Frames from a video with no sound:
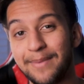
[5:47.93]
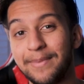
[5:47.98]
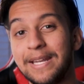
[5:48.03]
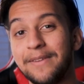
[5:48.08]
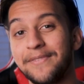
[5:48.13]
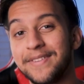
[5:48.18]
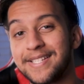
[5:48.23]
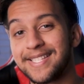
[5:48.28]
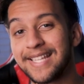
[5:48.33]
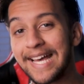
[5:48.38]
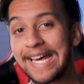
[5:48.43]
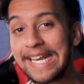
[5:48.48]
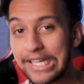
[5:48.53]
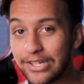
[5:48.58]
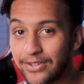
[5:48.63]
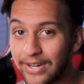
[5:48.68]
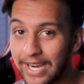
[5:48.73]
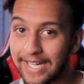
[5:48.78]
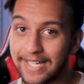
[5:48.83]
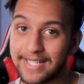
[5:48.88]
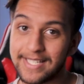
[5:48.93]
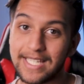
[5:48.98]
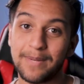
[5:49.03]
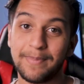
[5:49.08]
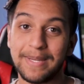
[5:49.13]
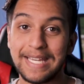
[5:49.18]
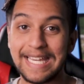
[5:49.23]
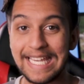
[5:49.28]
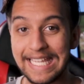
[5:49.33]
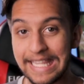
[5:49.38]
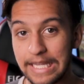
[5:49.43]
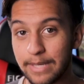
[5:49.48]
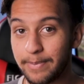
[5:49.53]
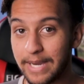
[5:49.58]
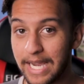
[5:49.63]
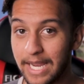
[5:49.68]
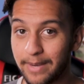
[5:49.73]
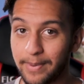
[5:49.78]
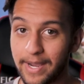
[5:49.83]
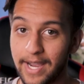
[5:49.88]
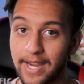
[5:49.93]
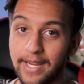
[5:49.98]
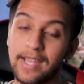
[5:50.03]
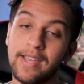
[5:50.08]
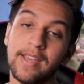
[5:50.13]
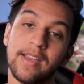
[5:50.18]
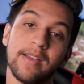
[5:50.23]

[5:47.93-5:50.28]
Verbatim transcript: And if it's not in your hand, it's going to be in the backpack.